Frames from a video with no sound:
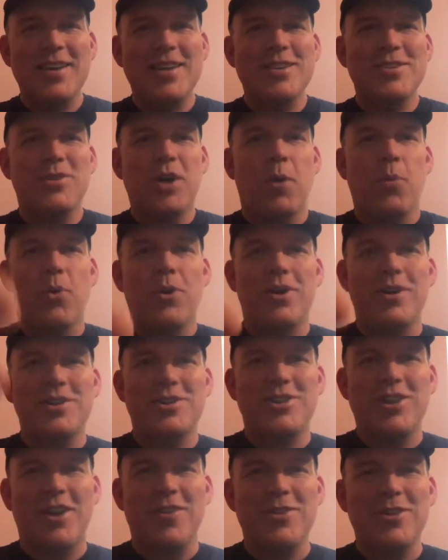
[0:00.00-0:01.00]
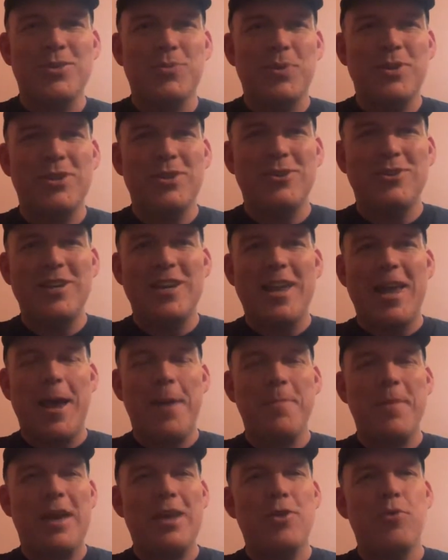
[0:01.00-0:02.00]
So I wanted to share this with you today.
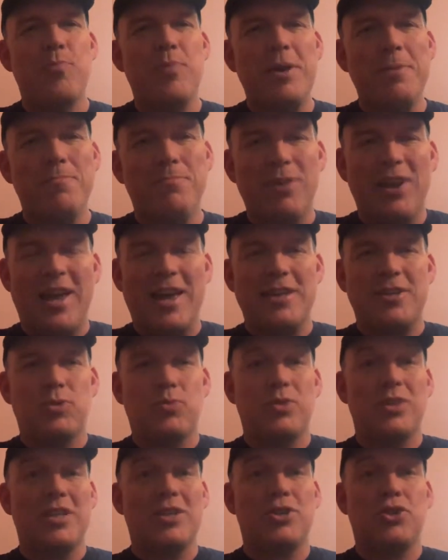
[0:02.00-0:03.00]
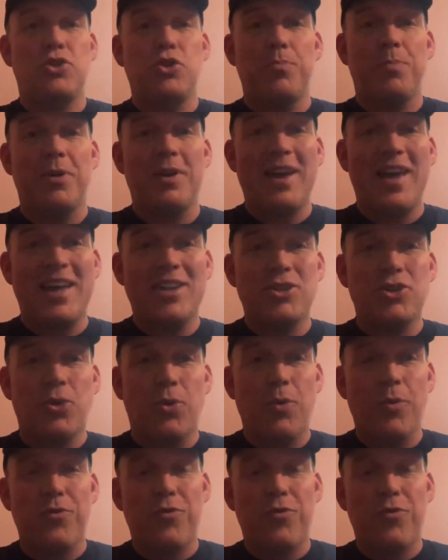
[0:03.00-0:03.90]
May you be blessed with a supernatural